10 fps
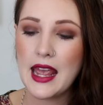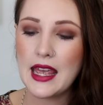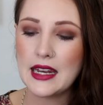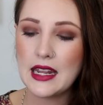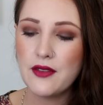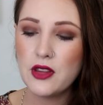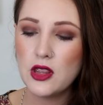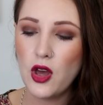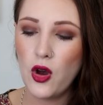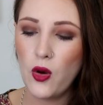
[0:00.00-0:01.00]
And
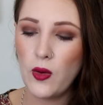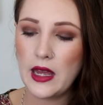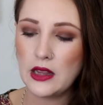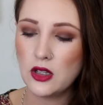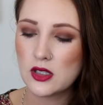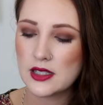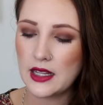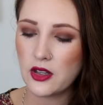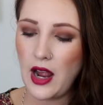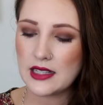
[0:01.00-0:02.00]
even though it looks
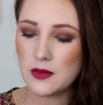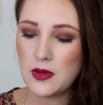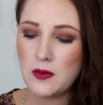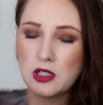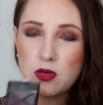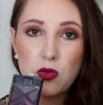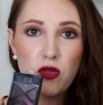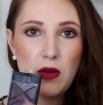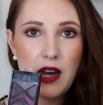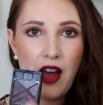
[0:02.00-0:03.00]
like there hasn't been much movement,